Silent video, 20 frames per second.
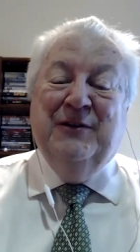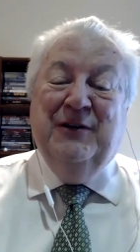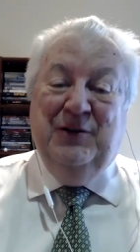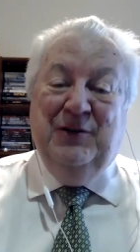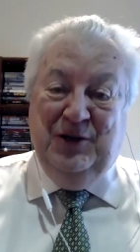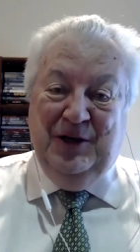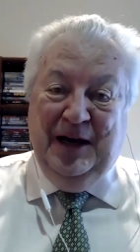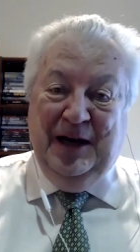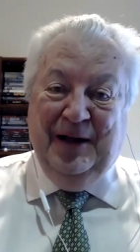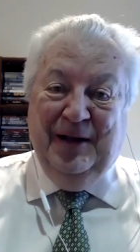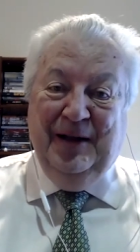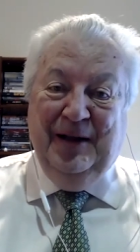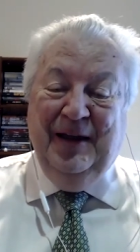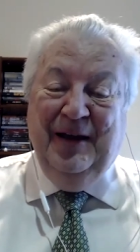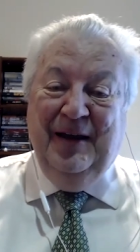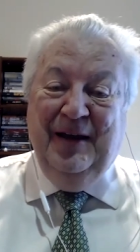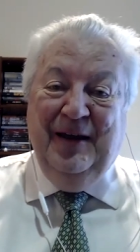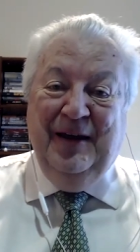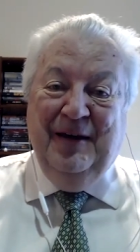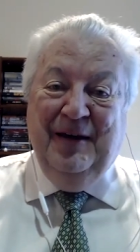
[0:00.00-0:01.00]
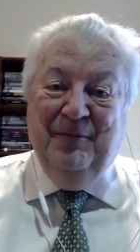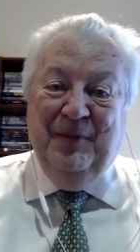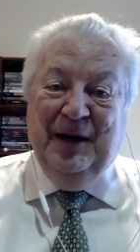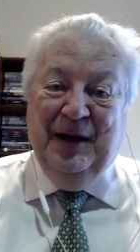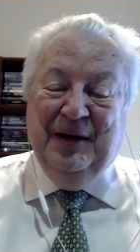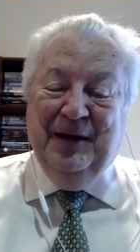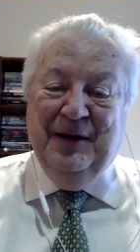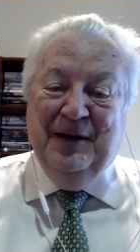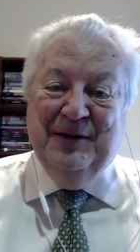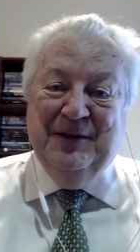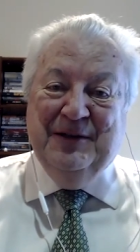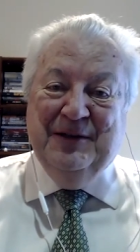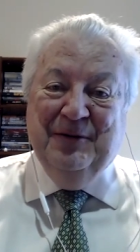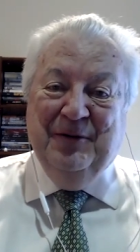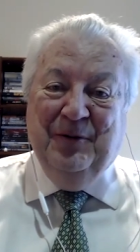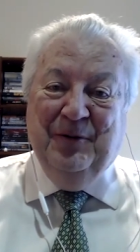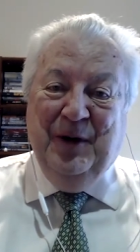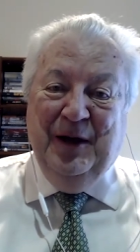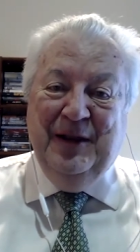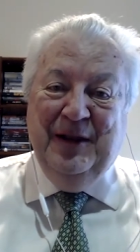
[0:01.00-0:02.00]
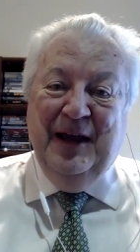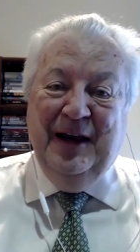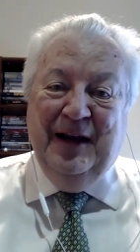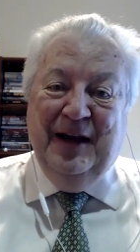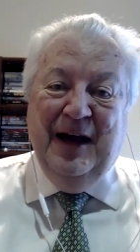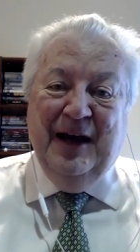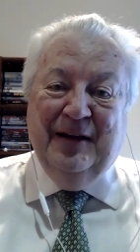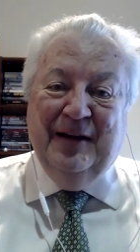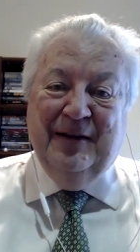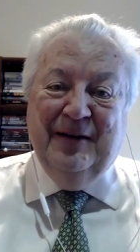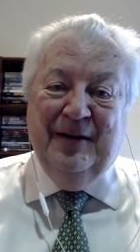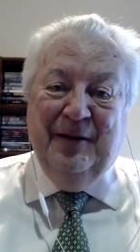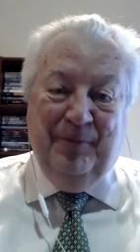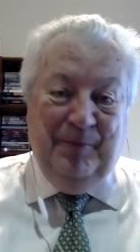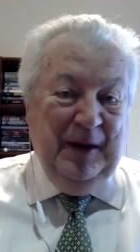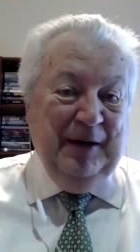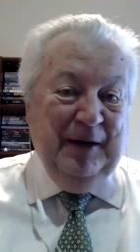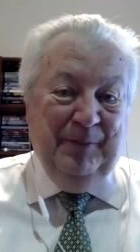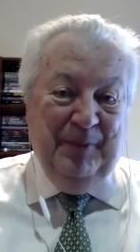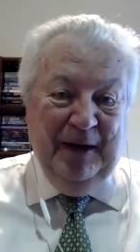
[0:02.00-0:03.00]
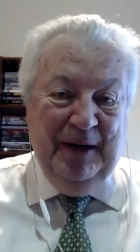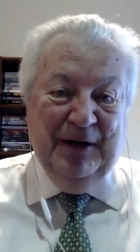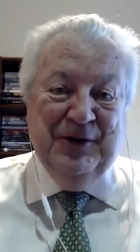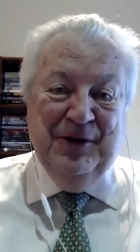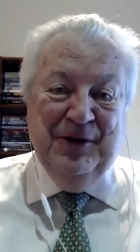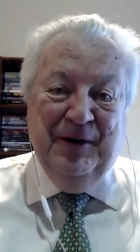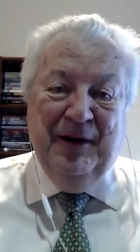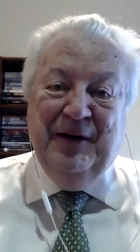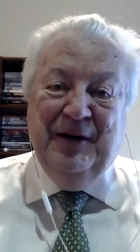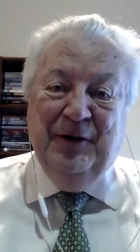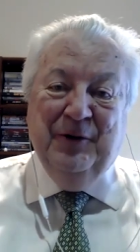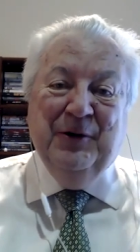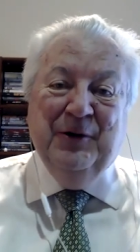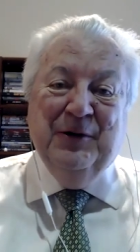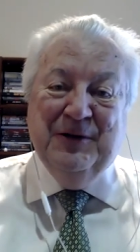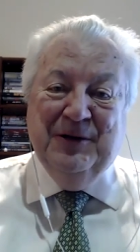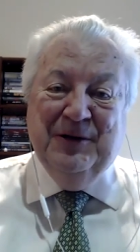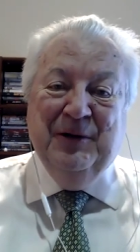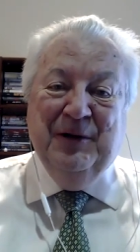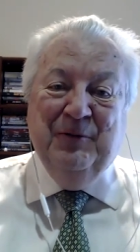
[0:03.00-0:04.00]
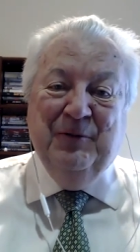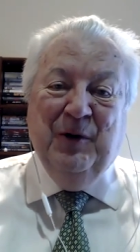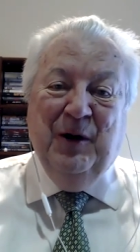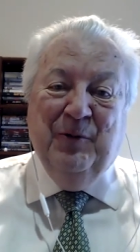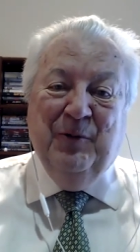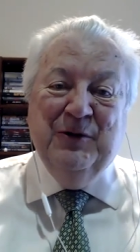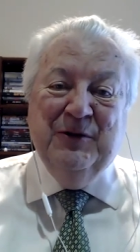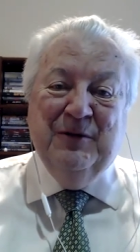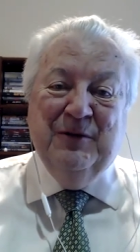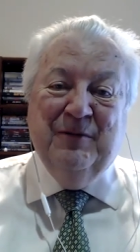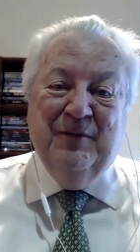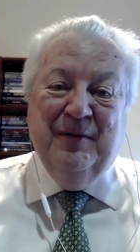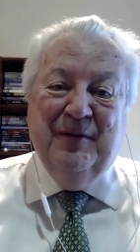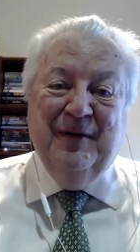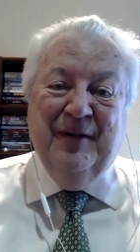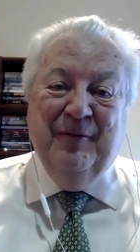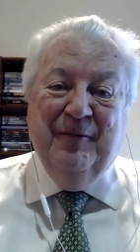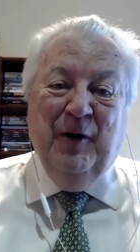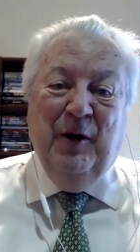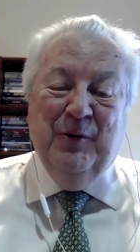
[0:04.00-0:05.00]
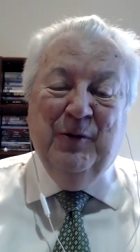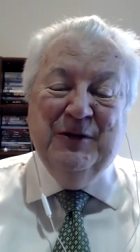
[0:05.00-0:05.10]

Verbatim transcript: Shell, because when they got the big picture and understood what was